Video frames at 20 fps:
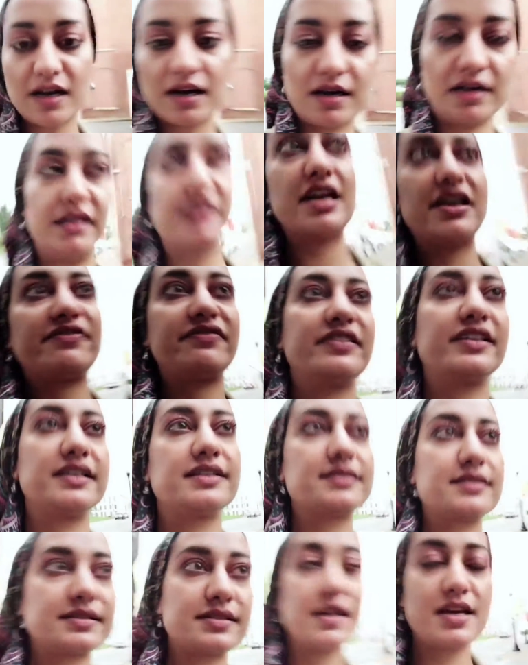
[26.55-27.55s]
on
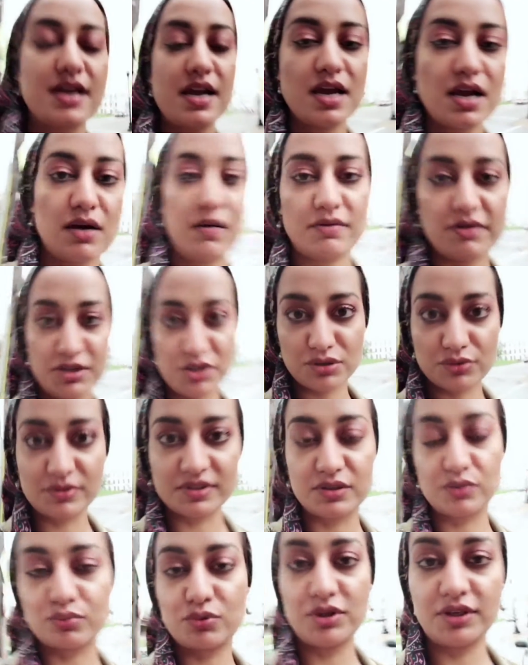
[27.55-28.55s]
Netflix, which
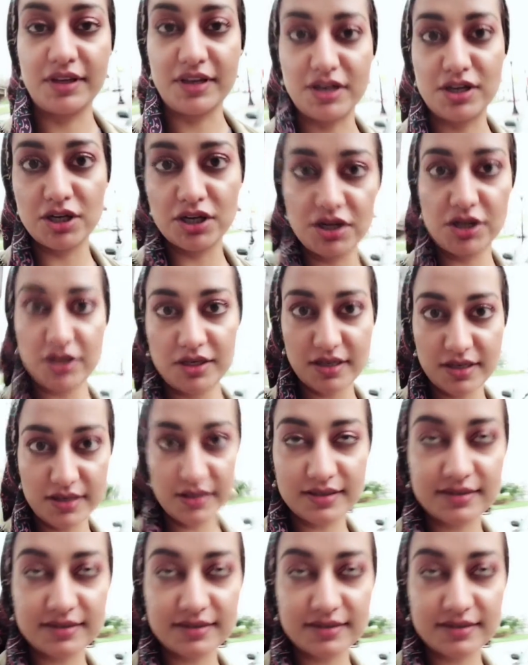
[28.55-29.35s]
was really good.